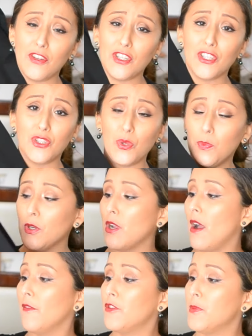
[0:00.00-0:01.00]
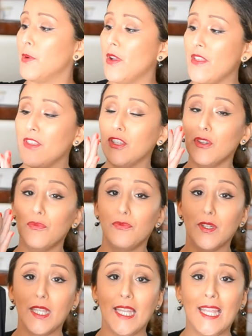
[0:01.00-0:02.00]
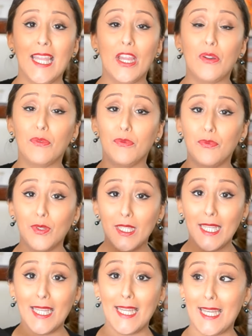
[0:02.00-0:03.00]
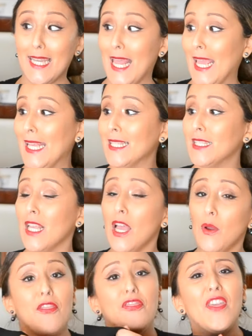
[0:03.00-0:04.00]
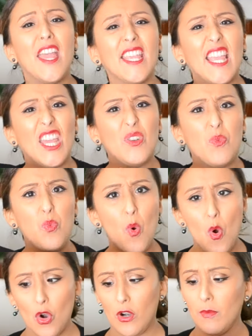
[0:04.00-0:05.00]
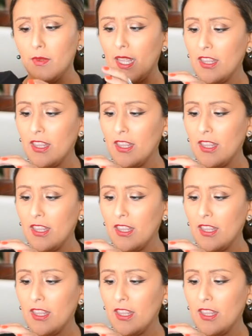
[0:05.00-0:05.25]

They're just super comfortable, and these are really, really nice and thick and warm.